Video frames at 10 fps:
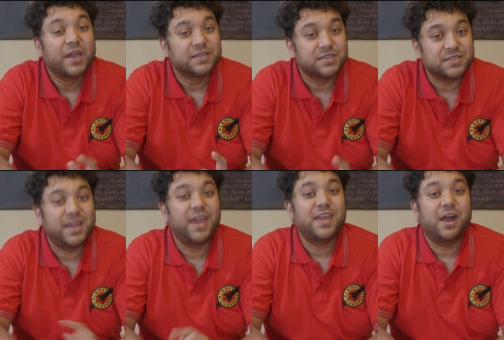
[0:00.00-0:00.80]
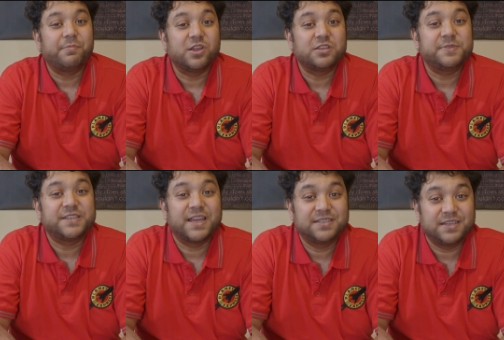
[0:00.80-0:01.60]
Today I'm going to be
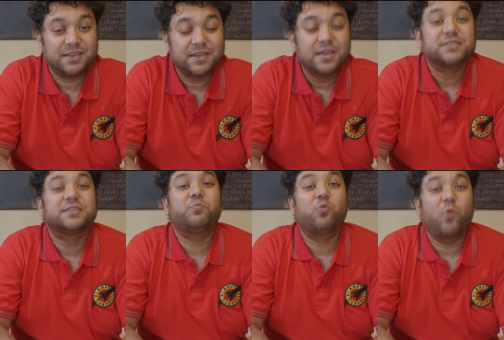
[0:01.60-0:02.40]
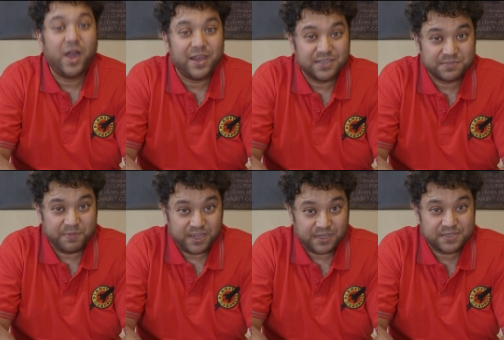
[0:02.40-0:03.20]
testing some wireless
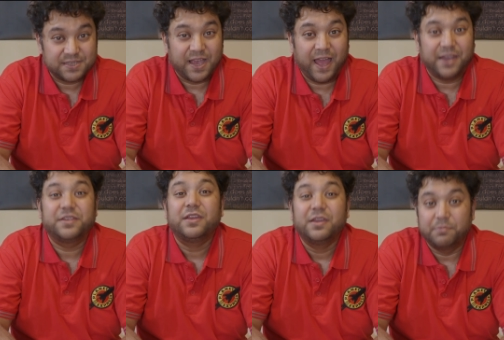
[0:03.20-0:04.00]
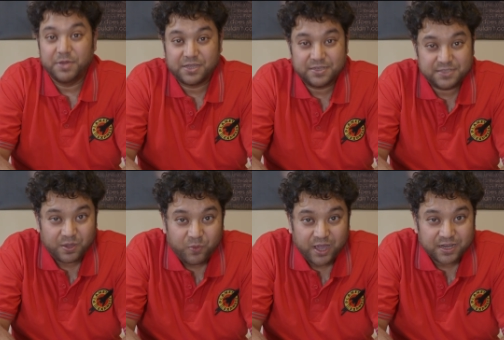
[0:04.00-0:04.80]
mics, and because they're
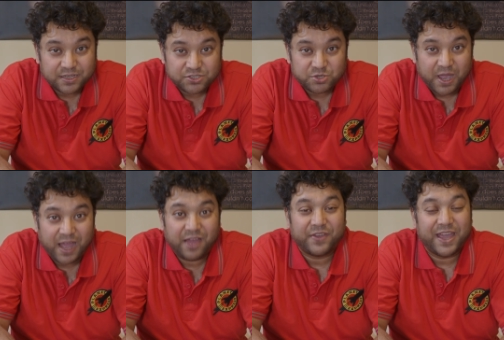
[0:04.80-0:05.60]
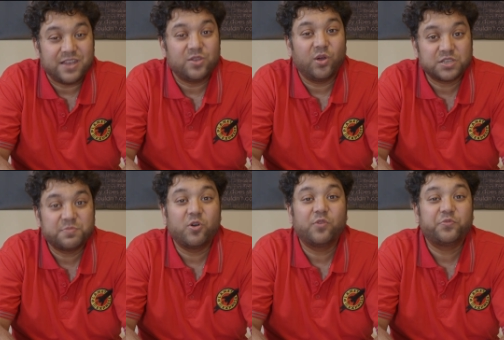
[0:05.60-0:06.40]
wireless you have a lot
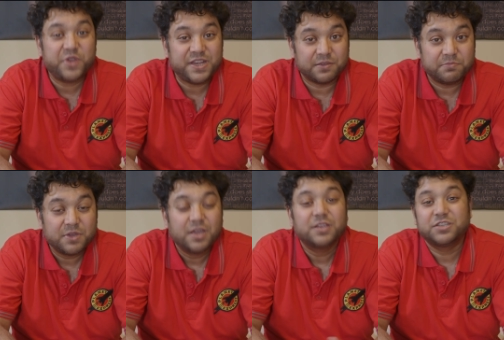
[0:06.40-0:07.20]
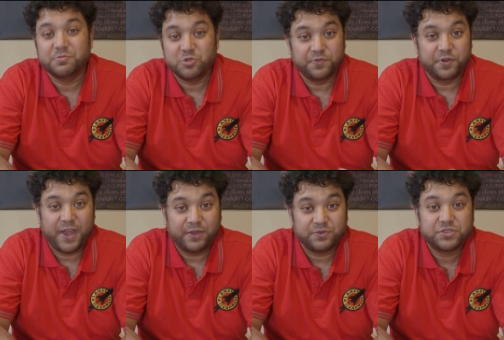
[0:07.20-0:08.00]
more freedom to move
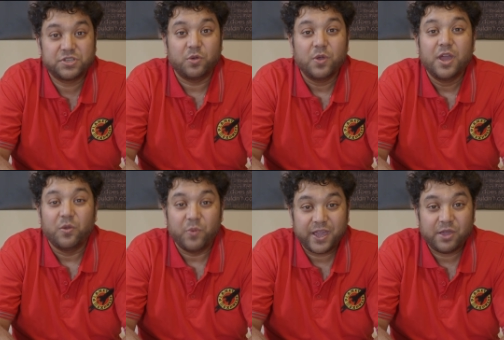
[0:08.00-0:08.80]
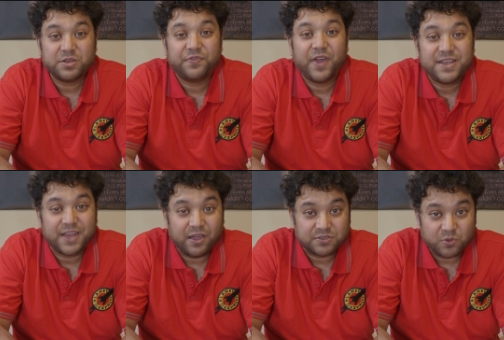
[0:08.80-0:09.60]
around. So we're going to find
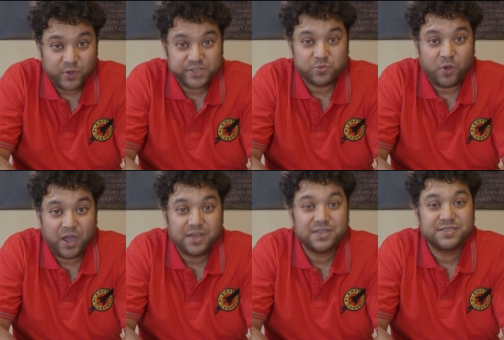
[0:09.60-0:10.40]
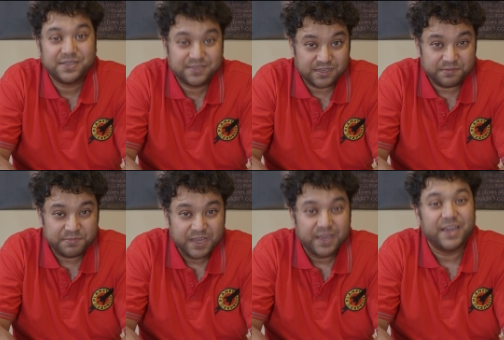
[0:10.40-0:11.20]
out which wireless system
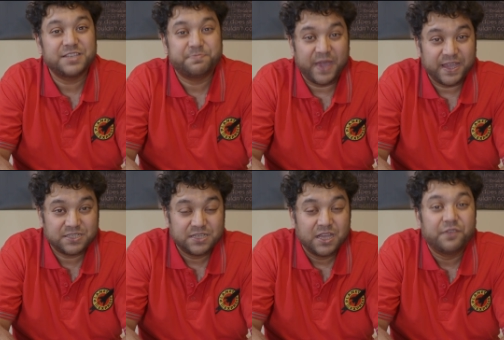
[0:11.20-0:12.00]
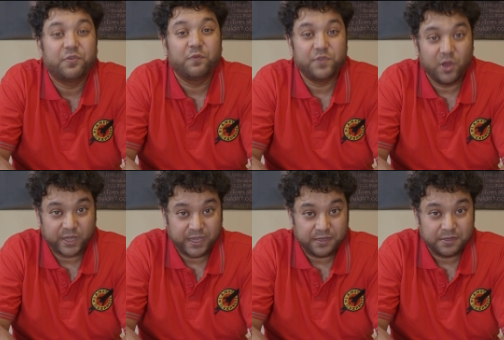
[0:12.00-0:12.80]
is best for vlogging.